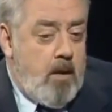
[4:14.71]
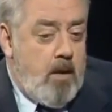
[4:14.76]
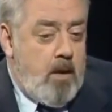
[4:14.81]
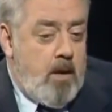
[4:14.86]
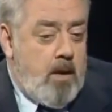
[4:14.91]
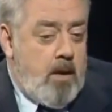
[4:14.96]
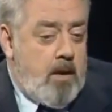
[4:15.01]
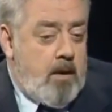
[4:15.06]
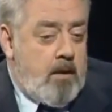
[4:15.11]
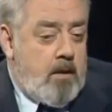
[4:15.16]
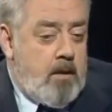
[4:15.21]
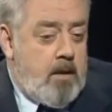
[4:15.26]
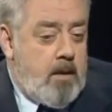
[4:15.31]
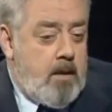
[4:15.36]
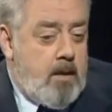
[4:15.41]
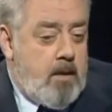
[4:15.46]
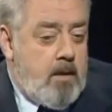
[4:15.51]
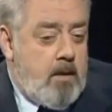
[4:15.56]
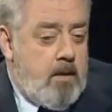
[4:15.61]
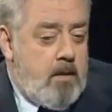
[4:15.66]
And
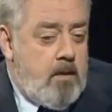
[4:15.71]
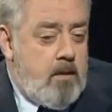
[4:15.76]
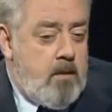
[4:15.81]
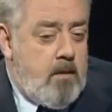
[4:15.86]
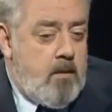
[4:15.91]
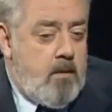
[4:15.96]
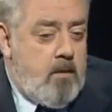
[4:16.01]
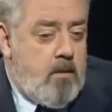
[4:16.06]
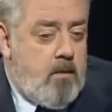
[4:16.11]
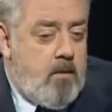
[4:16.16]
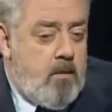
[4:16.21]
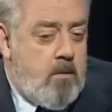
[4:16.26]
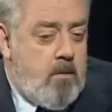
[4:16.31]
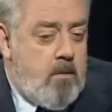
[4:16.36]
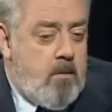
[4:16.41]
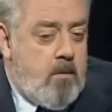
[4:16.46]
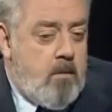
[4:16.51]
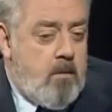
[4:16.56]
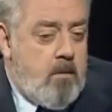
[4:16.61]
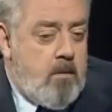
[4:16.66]
then
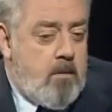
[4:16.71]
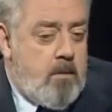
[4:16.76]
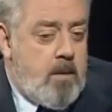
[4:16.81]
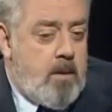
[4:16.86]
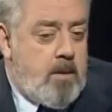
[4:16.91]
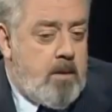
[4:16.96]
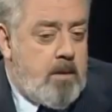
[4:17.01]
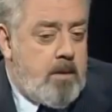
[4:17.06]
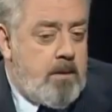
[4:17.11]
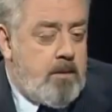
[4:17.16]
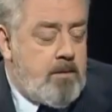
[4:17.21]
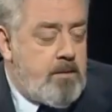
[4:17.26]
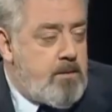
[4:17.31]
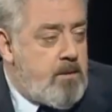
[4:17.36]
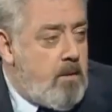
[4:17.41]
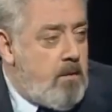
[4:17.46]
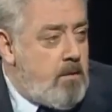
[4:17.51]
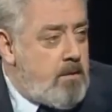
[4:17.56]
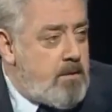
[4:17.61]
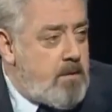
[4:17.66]
the news
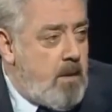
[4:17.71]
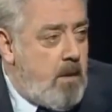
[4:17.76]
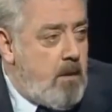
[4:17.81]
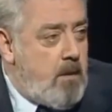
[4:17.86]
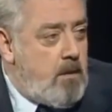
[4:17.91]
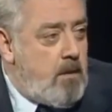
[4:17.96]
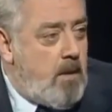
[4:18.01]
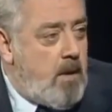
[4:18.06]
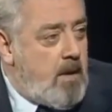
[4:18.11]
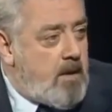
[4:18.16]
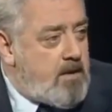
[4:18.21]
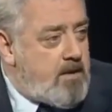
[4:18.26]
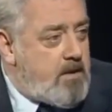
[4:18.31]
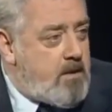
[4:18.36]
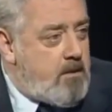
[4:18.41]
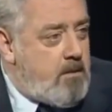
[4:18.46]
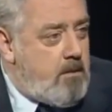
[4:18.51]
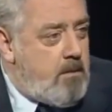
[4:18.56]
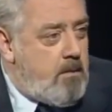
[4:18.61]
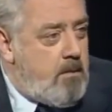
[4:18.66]
shows started,
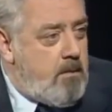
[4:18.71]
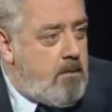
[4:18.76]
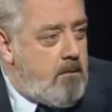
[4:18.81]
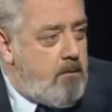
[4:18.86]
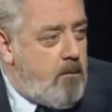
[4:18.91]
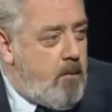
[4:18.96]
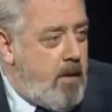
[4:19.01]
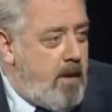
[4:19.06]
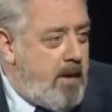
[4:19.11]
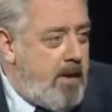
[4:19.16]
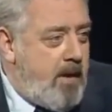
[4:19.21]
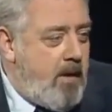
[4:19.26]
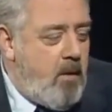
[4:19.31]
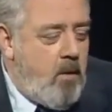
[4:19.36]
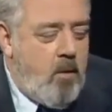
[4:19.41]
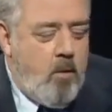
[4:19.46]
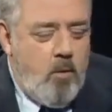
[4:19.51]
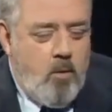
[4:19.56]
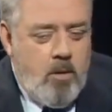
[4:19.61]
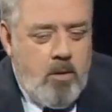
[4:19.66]
Lux
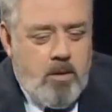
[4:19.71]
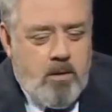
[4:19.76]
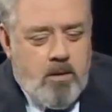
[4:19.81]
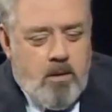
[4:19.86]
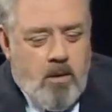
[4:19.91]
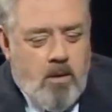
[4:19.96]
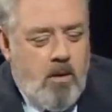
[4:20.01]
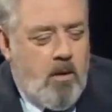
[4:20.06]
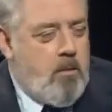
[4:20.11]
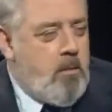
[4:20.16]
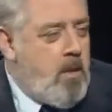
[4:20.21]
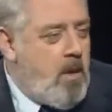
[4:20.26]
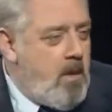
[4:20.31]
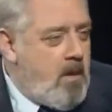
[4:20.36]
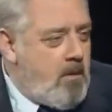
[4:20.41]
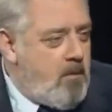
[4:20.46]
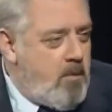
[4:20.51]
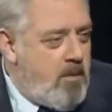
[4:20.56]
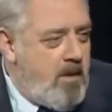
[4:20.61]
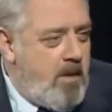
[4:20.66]
Radio and
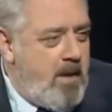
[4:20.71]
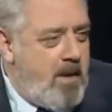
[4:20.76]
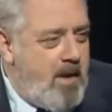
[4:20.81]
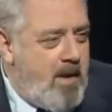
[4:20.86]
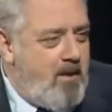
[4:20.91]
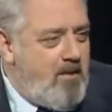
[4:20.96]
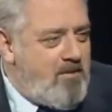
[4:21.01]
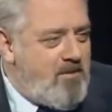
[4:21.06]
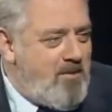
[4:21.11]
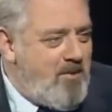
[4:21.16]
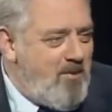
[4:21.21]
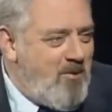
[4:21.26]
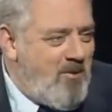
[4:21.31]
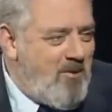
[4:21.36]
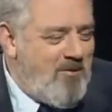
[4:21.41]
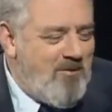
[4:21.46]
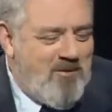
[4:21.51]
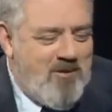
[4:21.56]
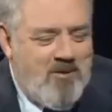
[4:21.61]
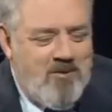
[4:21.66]
Hallmark Playhouse and
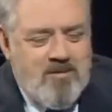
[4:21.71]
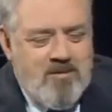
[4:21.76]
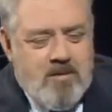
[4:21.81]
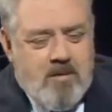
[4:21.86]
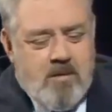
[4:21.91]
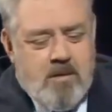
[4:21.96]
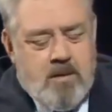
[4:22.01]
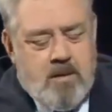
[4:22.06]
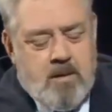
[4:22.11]
all of those.